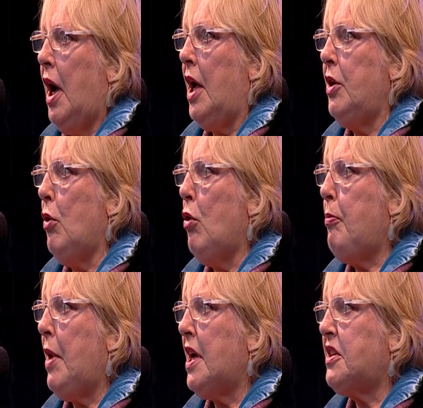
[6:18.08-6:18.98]
a no
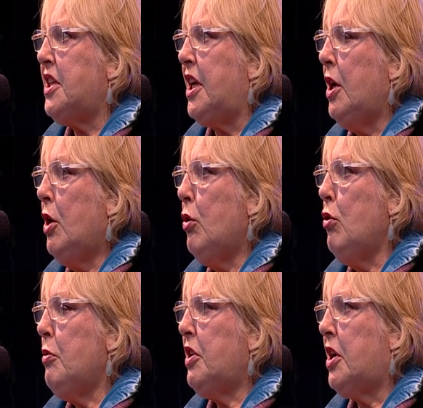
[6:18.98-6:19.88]
party.
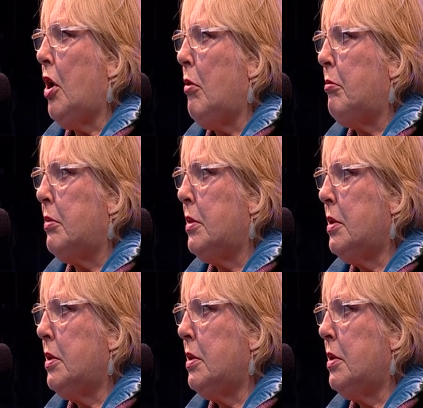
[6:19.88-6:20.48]
Who would come?